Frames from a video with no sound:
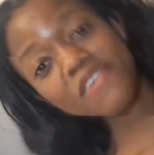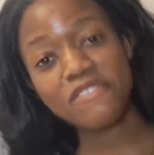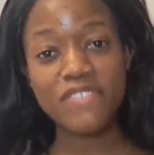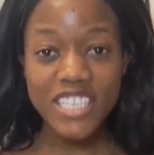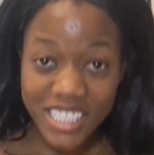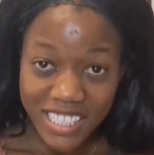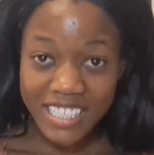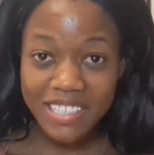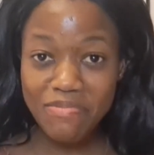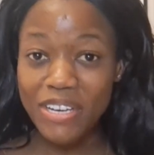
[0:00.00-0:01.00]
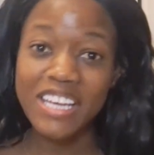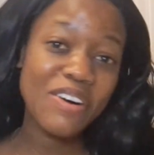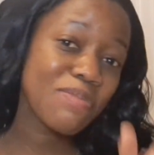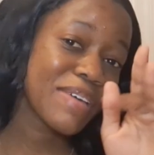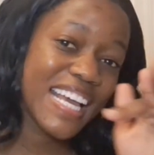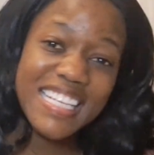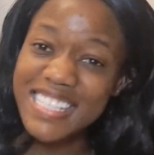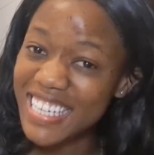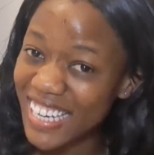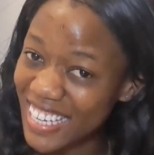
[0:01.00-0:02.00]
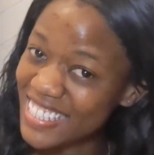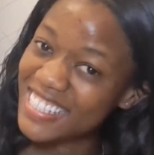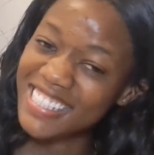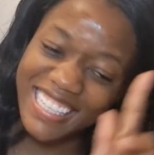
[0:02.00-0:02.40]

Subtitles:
Officially, my girl pays rent,